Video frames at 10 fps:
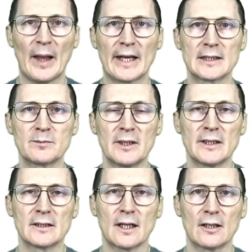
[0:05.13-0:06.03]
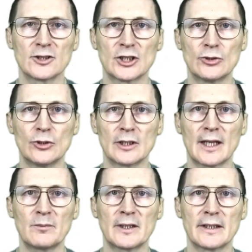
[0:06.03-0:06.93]
explained how the Doer
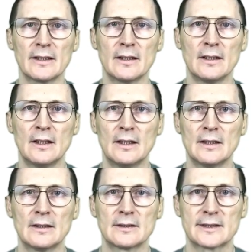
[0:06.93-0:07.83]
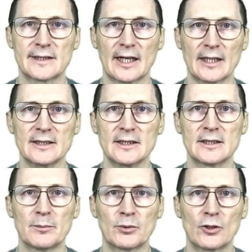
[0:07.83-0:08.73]
library tracks the
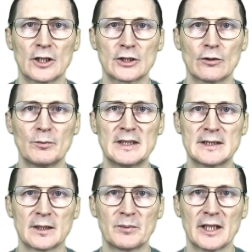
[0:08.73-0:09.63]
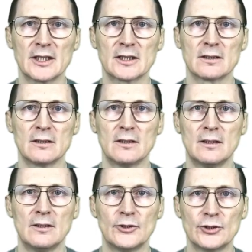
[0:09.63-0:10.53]
progress of business operation
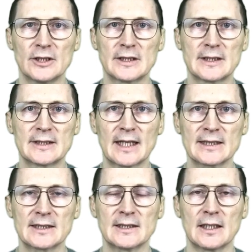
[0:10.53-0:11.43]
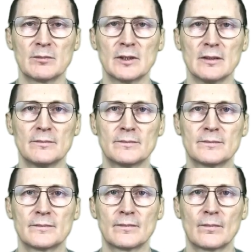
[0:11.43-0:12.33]
using the tasks table.
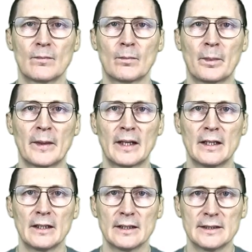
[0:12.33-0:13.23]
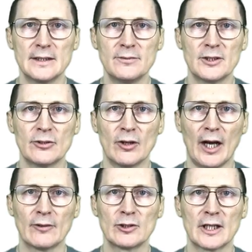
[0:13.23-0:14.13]
In this video, I
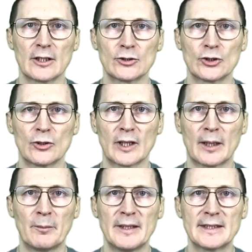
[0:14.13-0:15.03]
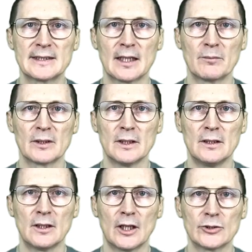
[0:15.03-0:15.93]
would like to show a complete example
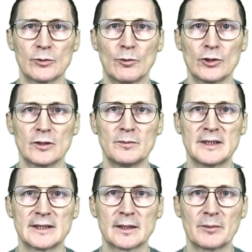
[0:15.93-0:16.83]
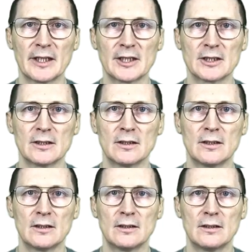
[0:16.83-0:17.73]
how to model business operation,
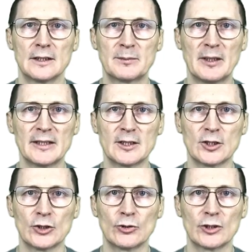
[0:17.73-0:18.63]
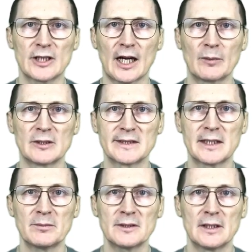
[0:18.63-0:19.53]
split it into retriable steps,